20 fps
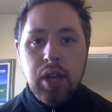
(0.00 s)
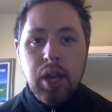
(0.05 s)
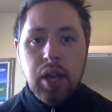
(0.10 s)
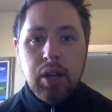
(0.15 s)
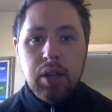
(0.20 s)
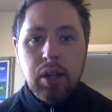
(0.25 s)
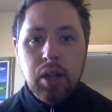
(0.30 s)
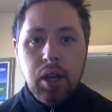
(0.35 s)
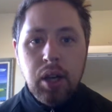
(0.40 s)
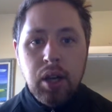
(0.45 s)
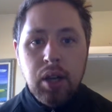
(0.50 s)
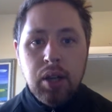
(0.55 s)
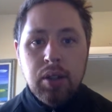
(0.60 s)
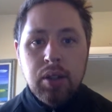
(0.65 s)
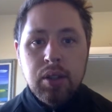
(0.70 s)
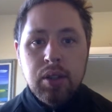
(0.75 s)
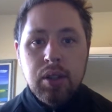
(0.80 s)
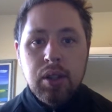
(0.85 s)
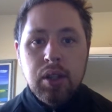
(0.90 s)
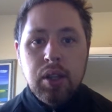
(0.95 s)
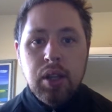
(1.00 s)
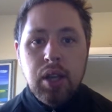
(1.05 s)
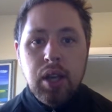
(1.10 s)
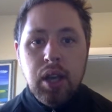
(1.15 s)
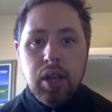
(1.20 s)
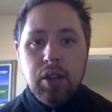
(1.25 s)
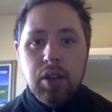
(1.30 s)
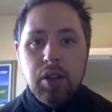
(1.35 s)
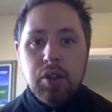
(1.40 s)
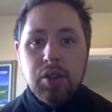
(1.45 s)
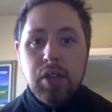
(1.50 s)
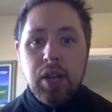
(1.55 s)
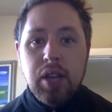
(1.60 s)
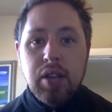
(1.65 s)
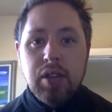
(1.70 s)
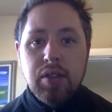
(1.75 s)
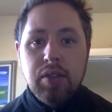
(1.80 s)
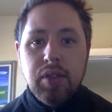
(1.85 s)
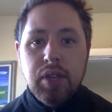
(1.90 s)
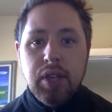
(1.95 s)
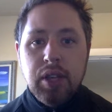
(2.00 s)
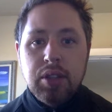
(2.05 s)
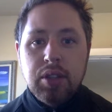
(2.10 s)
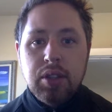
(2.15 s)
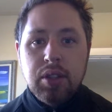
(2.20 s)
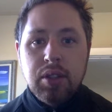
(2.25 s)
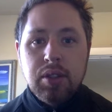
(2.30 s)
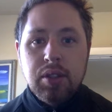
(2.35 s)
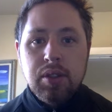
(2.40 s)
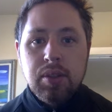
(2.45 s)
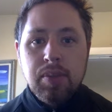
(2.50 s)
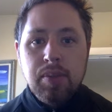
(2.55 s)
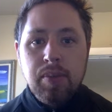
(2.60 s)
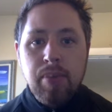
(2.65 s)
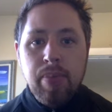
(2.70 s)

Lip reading: alcohol and those kinds of addictions.